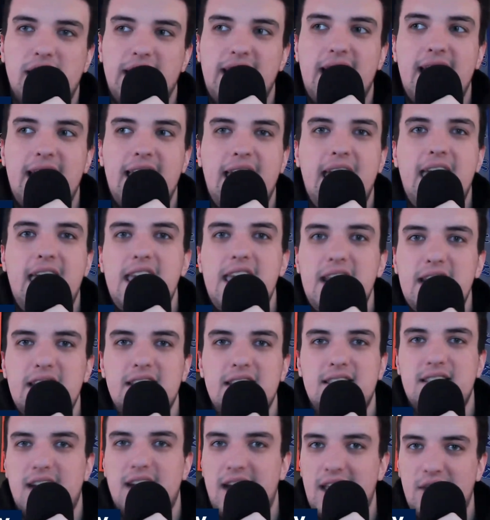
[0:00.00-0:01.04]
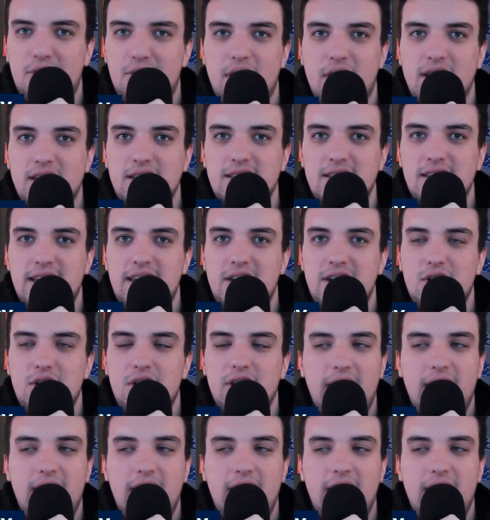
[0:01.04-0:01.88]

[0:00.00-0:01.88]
like, I hated Tyler Alexander.